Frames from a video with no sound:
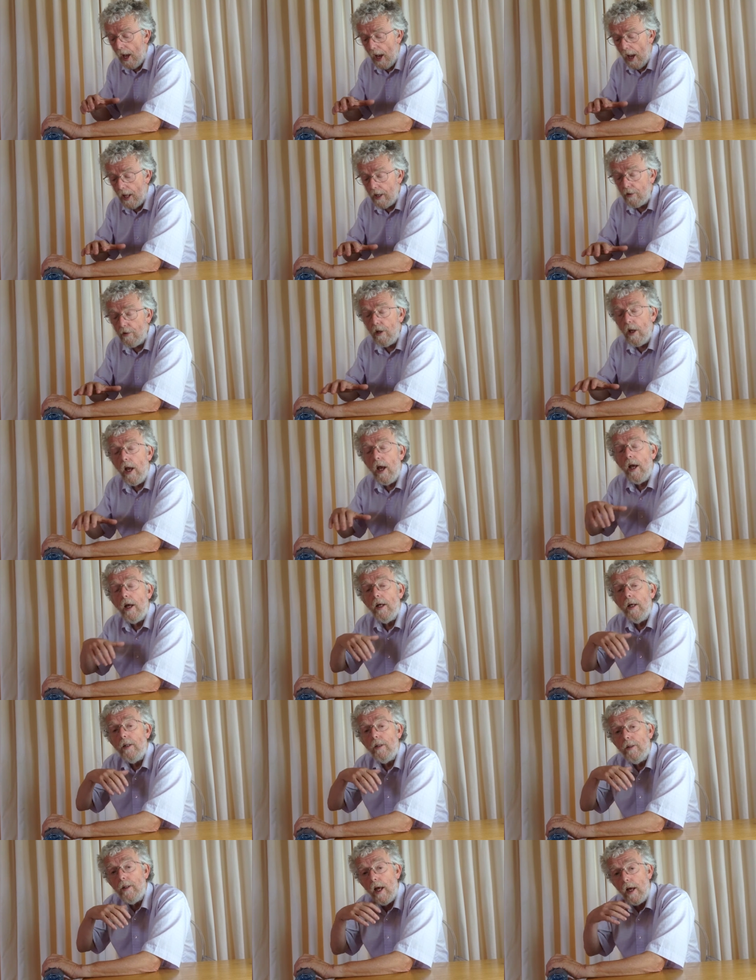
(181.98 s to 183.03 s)
and
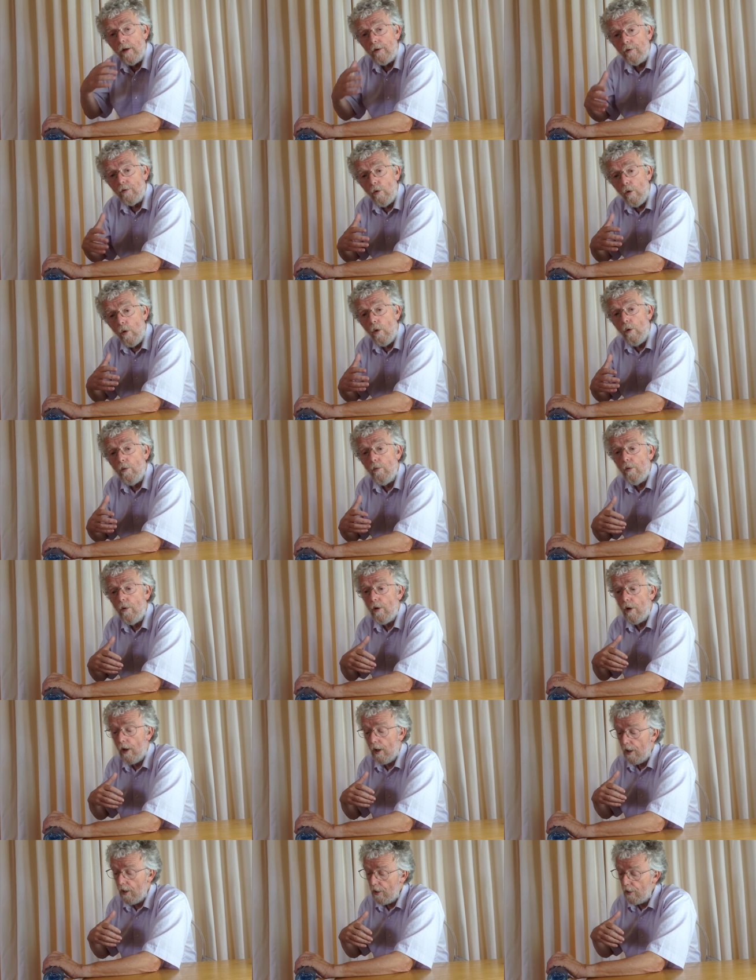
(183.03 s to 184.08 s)
that
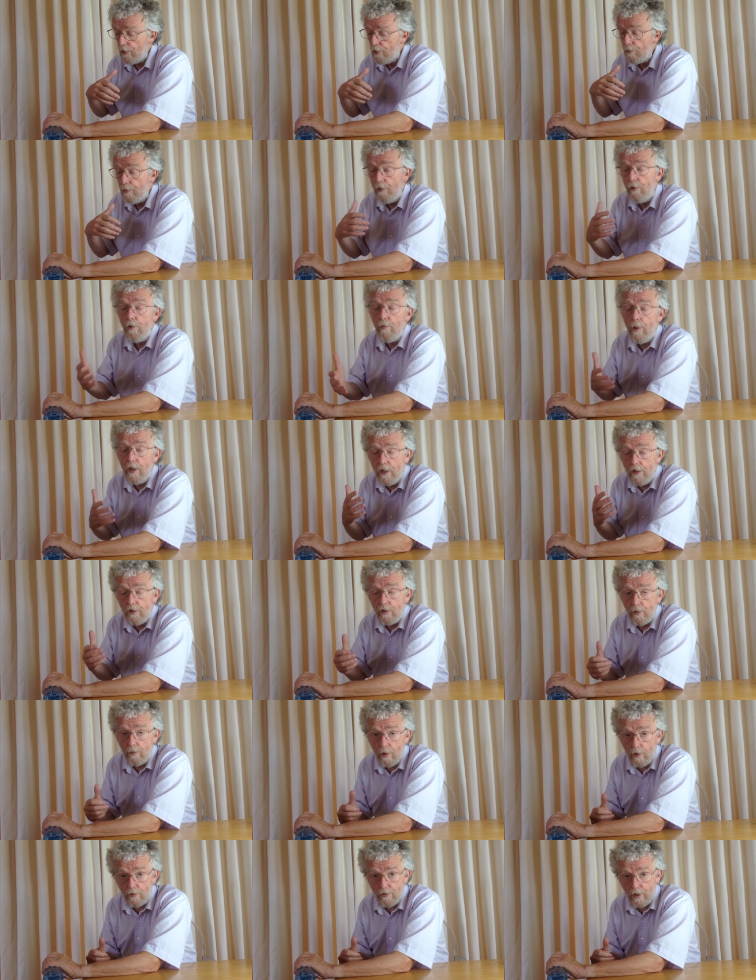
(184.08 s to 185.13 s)
should be
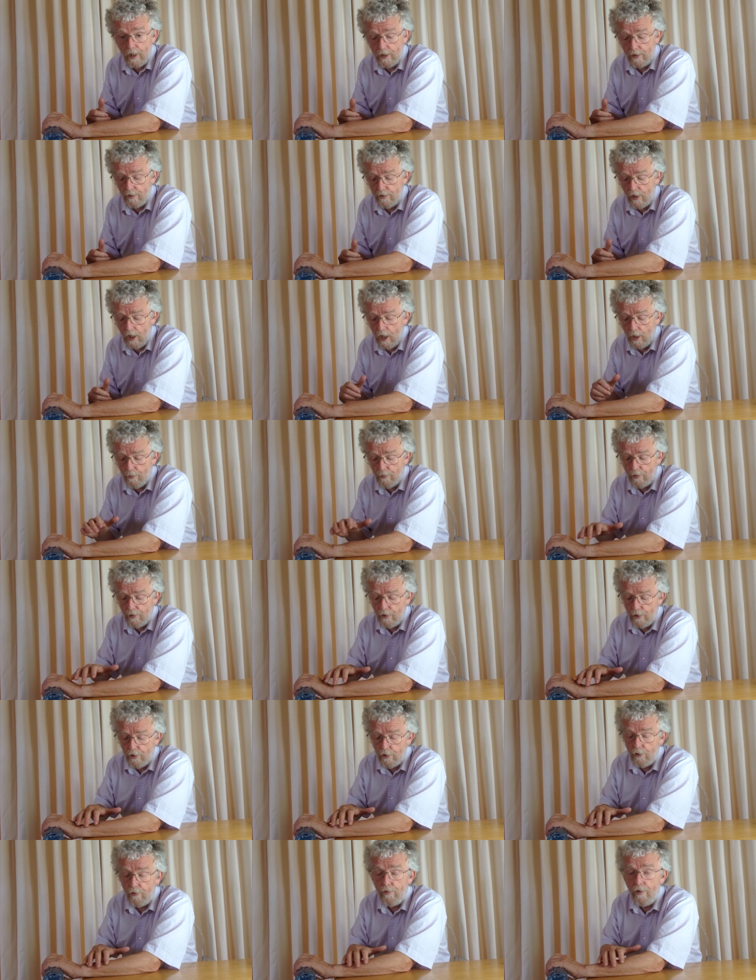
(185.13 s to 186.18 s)
repeated about 10 times, and
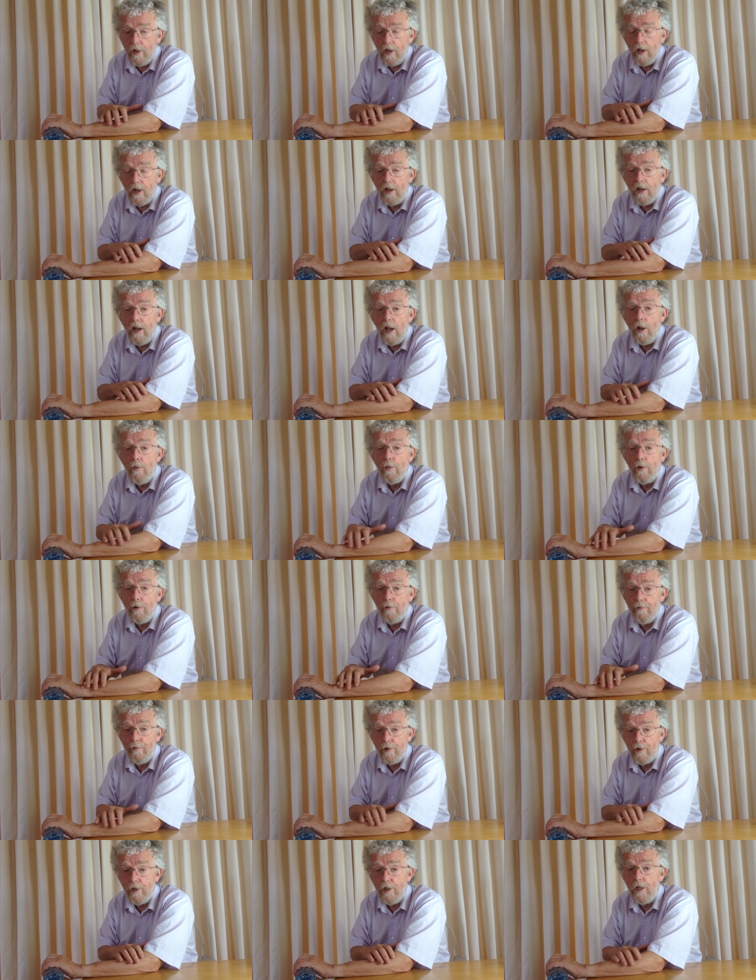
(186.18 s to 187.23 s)
you should feel a little bit
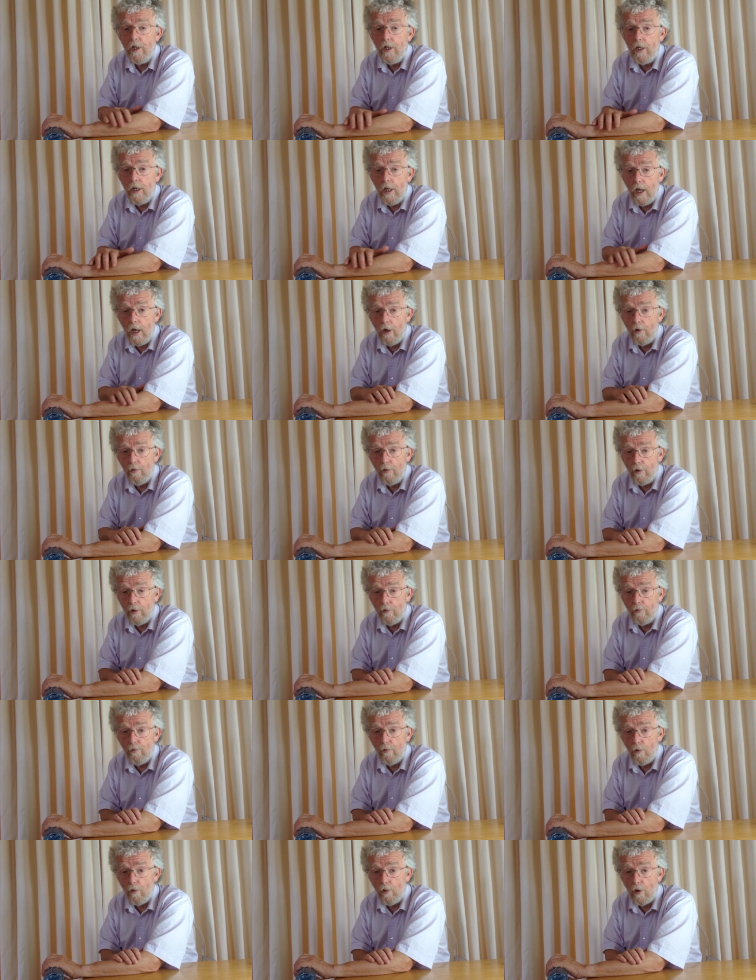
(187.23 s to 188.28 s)
of fatigue here in the
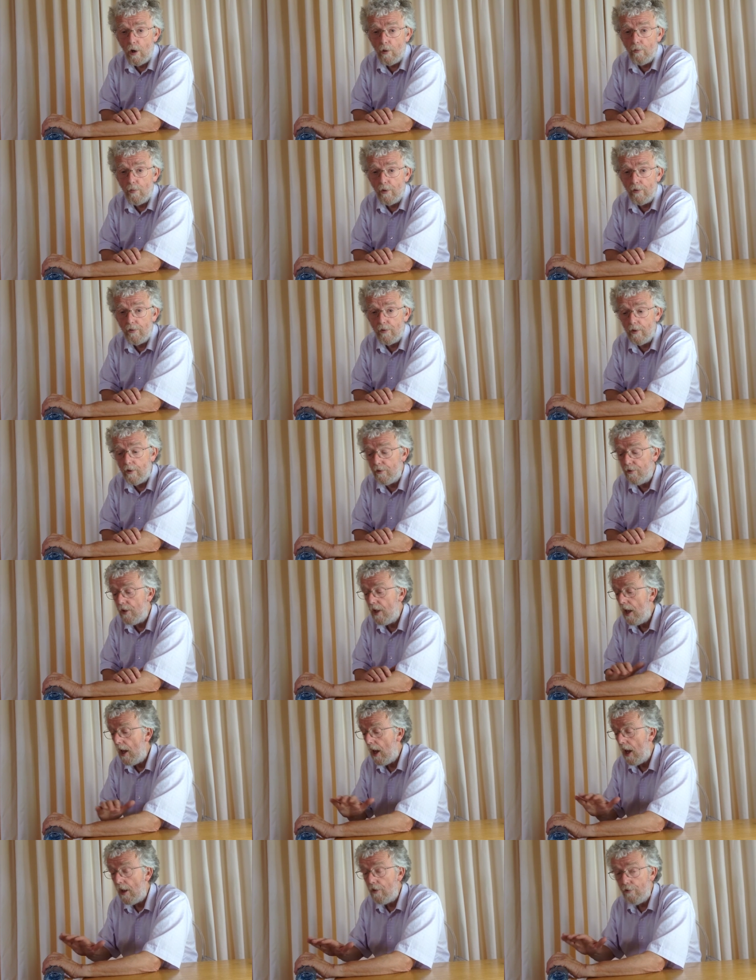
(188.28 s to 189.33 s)
forearm muscles
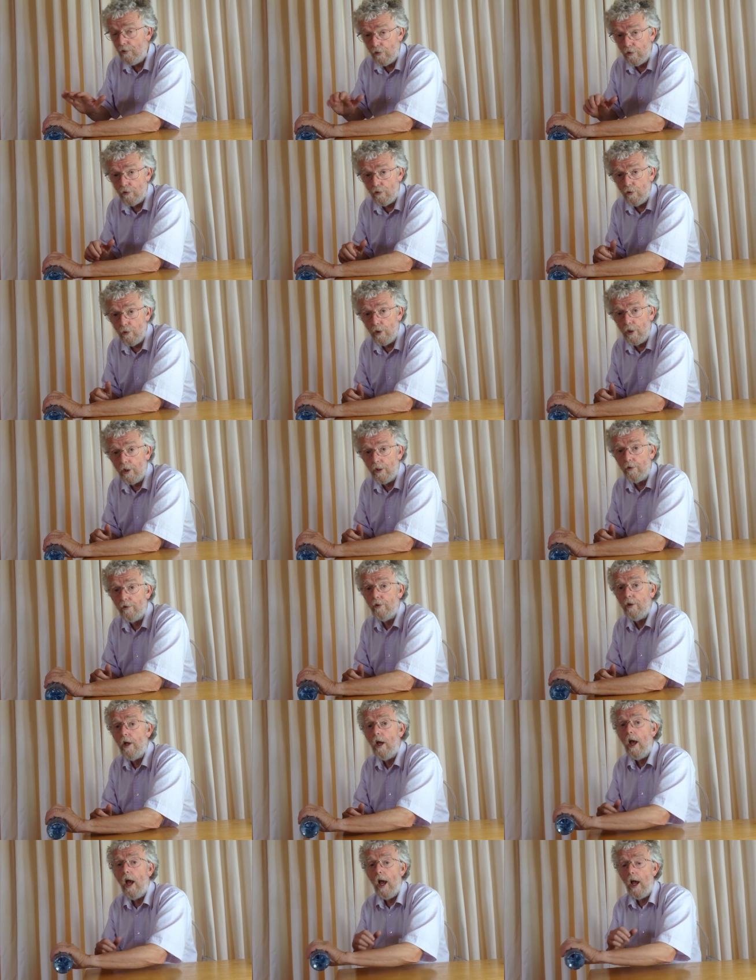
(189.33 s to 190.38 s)
as you're doing it,
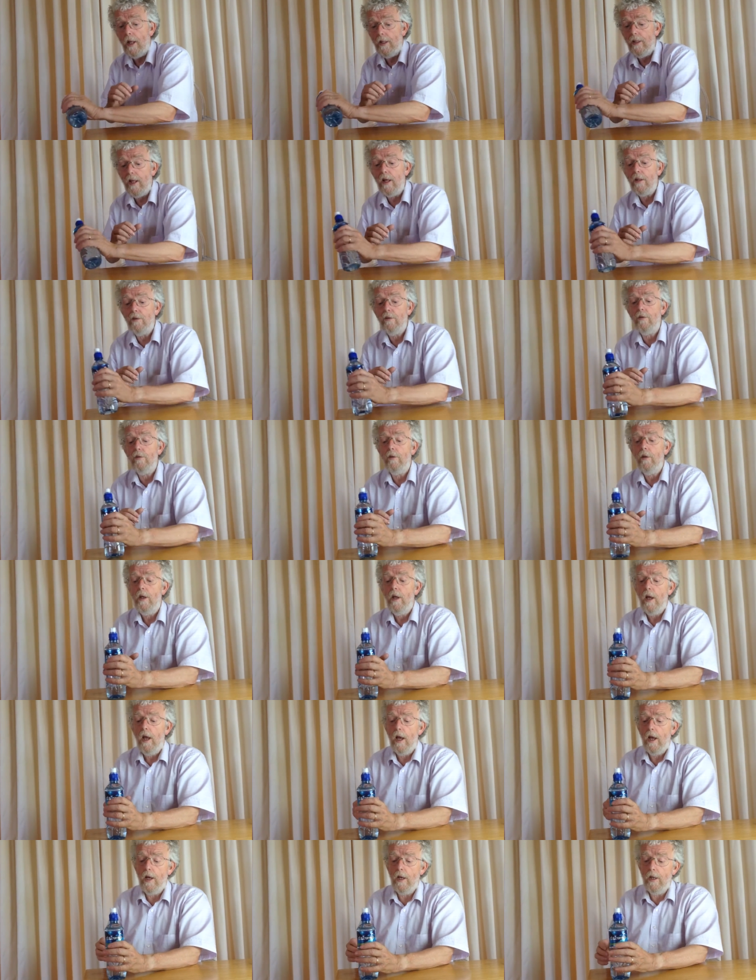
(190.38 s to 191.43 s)
and
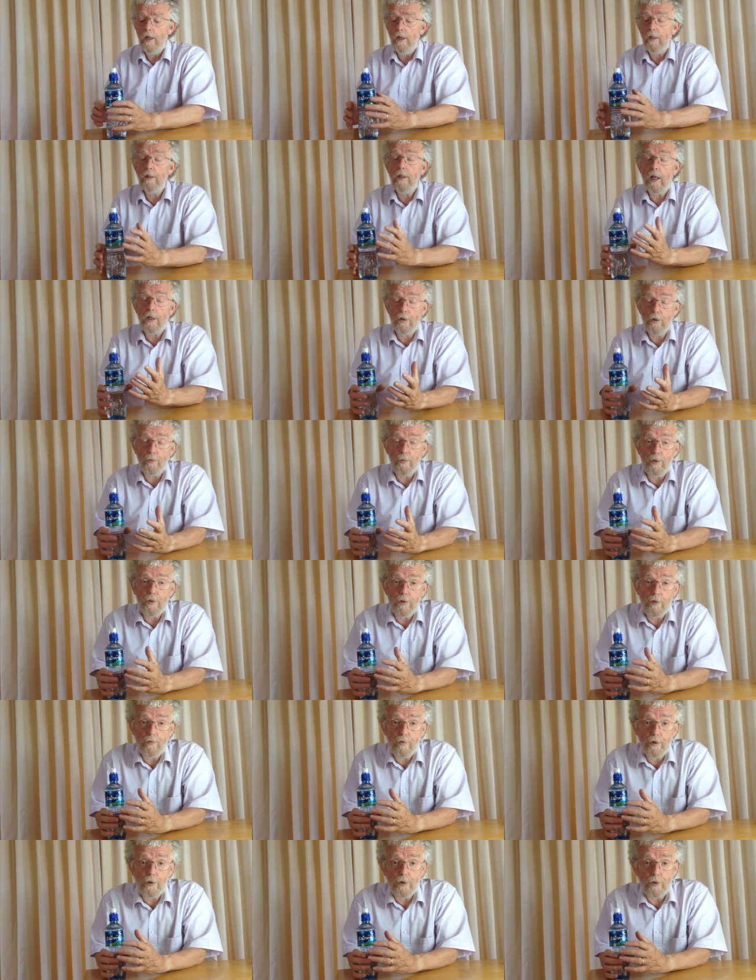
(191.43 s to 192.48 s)
that should be
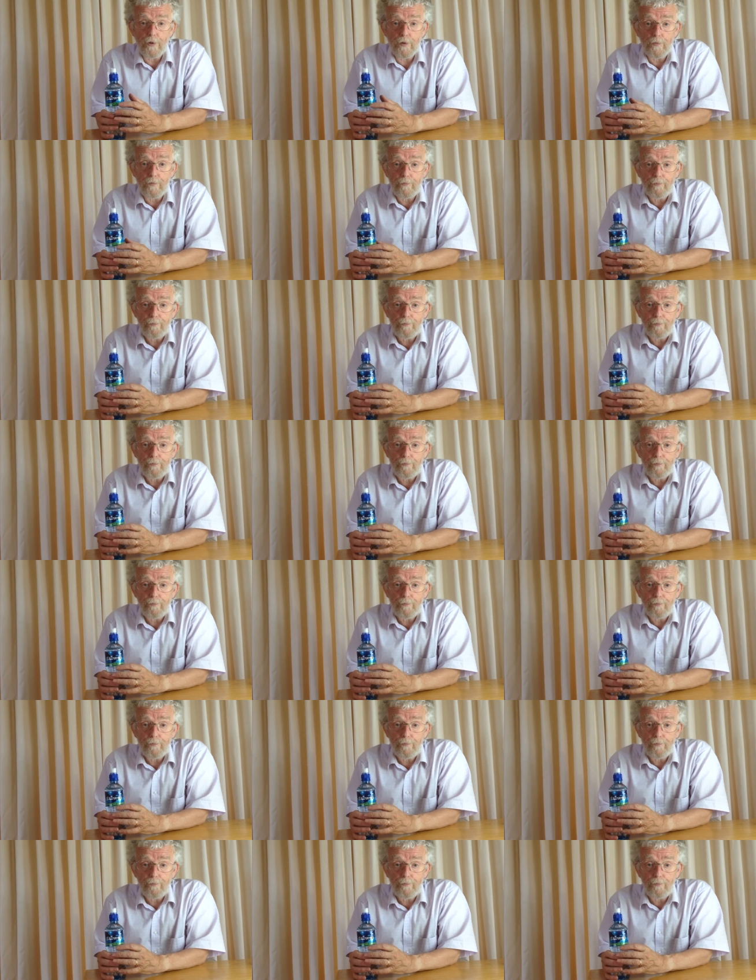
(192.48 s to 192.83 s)
sufficient.